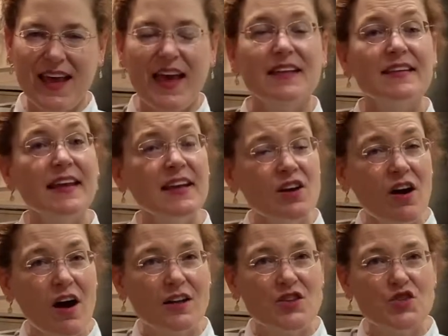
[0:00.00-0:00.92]
At Laney
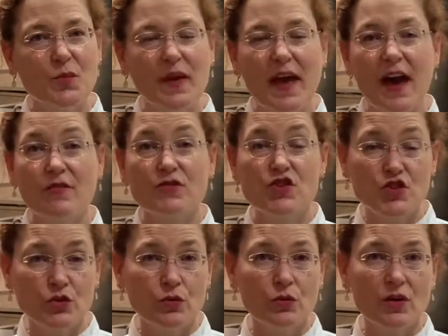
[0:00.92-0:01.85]
College, we have
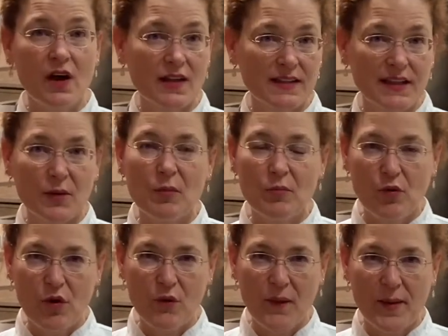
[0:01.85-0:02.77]
two culinary
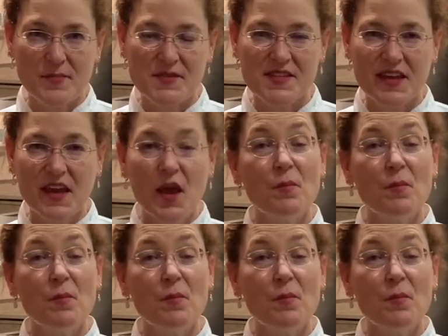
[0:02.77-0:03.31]
programs,